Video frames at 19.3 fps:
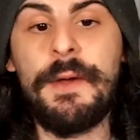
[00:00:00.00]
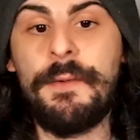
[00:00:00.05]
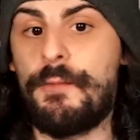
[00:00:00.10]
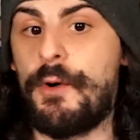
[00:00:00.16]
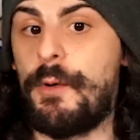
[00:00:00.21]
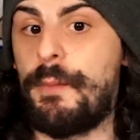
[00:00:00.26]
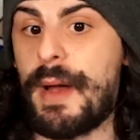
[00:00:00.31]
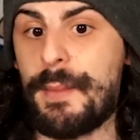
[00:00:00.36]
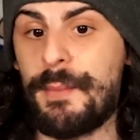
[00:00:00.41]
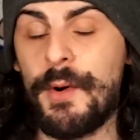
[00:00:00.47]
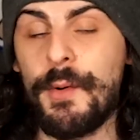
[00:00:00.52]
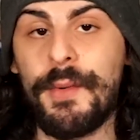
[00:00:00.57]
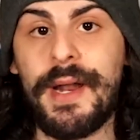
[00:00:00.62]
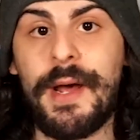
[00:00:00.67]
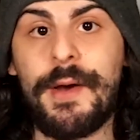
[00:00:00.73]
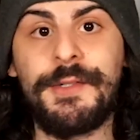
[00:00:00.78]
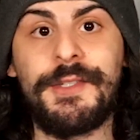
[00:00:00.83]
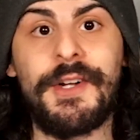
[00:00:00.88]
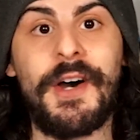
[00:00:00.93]
Remember
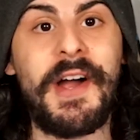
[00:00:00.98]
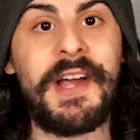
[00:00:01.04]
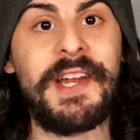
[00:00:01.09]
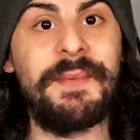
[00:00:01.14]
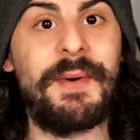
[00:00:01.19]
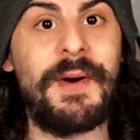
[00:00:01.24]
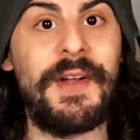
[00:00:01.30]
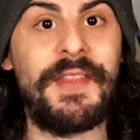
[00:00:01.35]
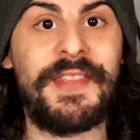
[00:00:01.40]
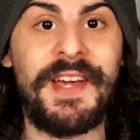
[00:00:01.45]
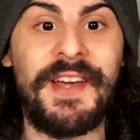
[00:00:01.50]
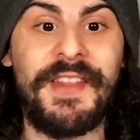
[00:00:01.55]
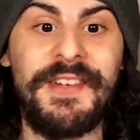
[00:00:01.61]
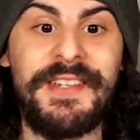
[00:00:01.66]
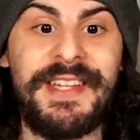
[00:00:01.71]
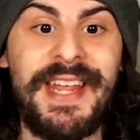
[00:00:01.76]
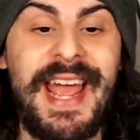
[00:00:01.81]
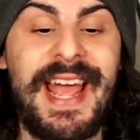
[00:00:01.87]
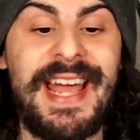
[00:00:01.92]
when I was talking about it the
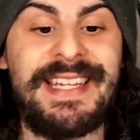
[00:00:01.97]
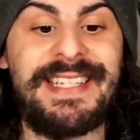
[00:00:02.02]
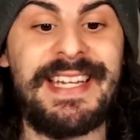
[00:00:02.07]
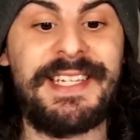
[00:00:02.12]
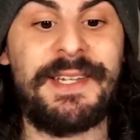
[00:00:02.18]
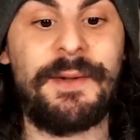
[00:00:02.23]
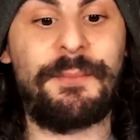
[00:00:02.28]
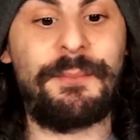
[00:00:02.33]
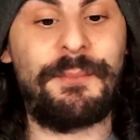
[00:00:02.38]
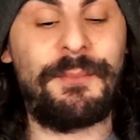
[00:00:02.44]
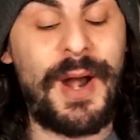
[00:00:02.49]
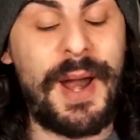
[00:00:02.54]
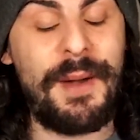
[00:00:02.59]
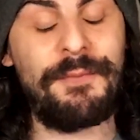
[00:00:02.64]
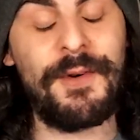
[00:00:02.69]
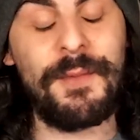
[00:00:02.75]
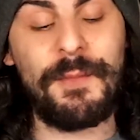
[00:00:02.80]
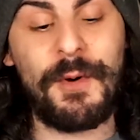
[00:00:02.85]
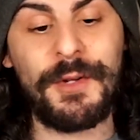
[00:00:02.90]
other day, I said to
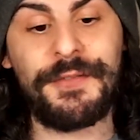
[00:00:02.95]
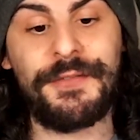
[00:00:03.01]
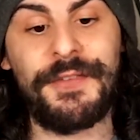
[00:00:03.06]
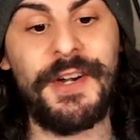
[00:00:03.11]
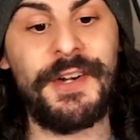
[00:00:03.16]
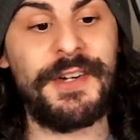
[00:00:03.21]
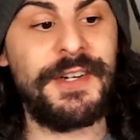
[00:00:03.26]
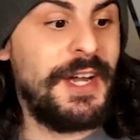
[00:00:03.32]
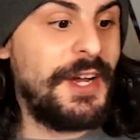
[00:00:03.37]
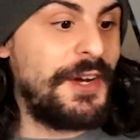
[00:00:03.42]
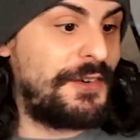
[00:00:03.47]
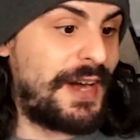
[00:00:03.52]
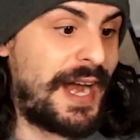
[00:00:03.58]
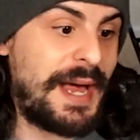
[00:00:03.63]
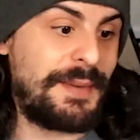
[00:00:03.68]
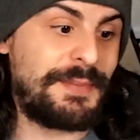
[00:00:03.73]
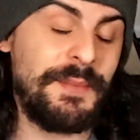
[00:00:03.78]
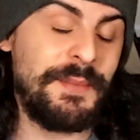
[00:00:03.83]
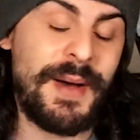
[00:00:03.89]
prep for most feared,
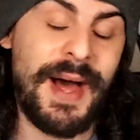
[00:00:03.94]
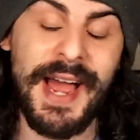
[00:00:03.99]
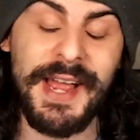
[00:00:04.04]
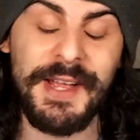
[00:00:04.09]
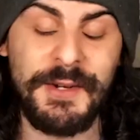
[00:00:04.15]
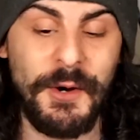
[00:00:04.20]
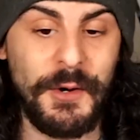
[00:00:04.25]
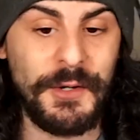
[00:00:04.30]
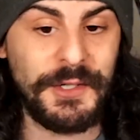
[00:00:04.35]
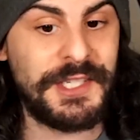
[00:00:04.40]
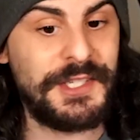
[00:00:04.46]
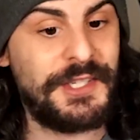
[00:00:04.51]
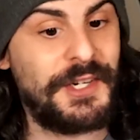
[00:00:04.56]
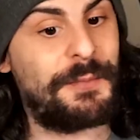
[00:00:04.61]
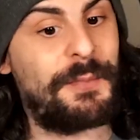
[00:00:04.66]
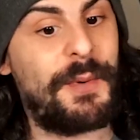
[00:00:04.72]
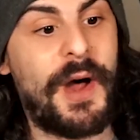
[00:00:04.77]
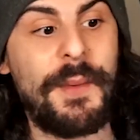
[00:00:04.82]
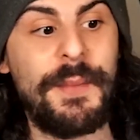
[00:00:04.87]
grab some high goals because
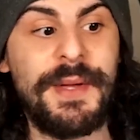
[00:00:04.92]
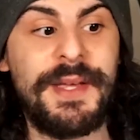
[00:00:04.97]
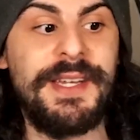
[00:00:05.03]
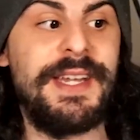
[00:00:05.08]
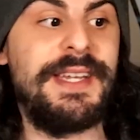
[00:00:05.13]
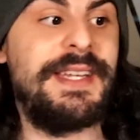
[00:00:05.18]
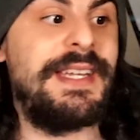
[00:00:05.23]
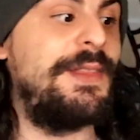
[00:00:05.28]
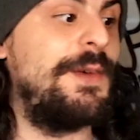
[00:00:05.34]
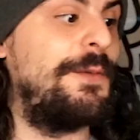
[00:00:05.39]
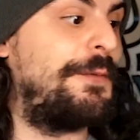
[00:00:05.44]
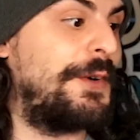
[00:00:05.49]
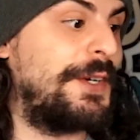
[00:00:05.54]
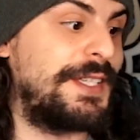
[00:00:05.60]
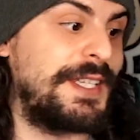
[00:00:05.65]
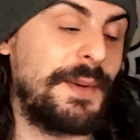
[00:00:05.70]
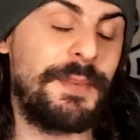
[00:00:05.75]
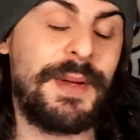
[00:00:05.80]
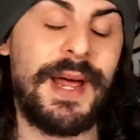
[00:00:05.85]
you're probably gonna need them
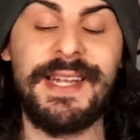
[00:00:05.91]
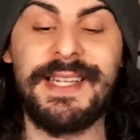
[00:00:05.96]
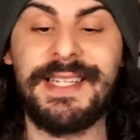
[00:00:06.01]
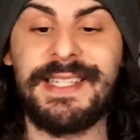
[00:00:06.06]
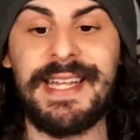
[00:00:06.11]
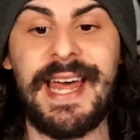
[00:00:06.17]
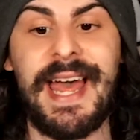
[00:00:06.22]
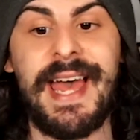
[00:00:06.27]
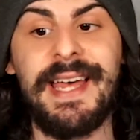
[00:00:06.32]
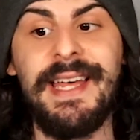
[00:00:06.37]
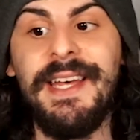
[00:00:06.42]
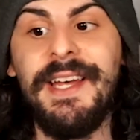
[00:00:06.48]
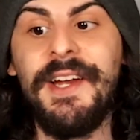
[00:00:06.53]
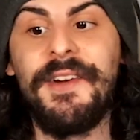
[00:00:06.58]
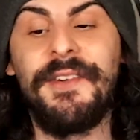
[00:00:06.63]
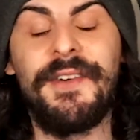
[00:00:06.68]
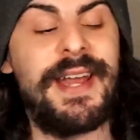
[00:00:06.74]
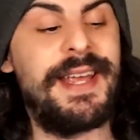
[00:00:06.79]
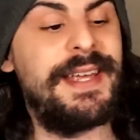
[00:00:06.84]
for some kind of set,
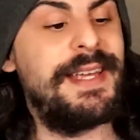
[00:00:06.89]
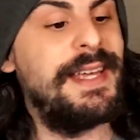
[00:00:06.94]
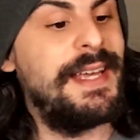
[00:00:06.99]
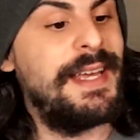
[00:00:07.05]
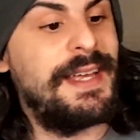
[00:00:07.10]
right?